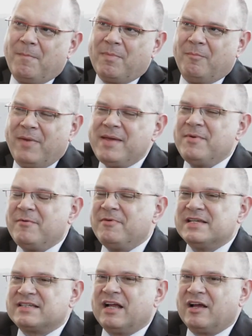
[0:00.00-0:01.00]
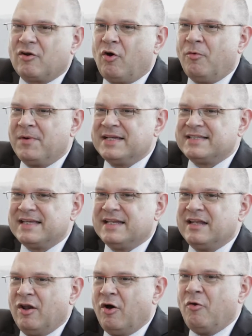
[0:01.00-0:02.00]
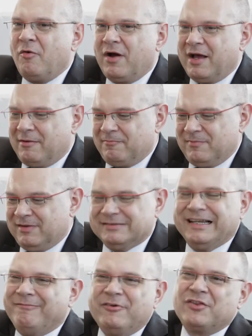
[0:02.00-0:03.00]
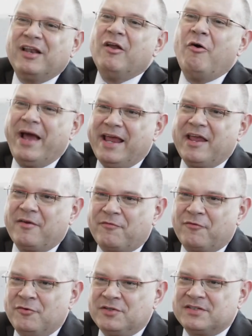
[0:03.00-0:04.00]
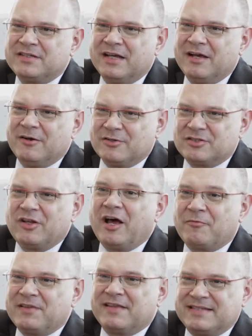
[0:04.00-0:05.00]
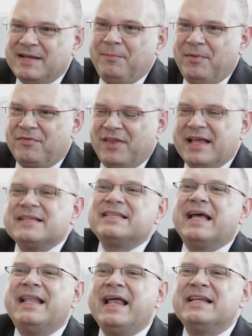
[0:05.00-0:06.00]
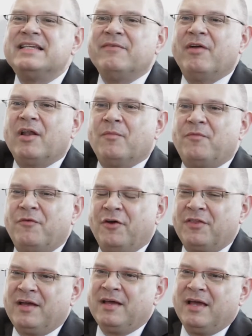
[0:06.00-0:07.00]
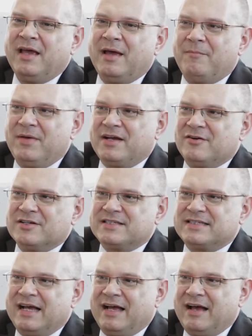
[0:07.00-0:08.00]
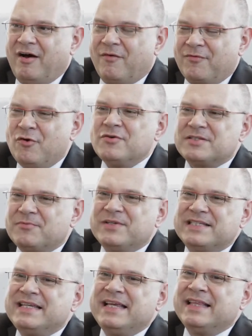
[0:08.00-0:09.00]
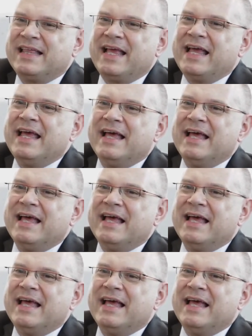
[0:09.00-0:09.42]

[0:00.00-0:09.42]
maybe we start always in with the low-hanging fruits, start with the simple things and then develop further, because of course we see the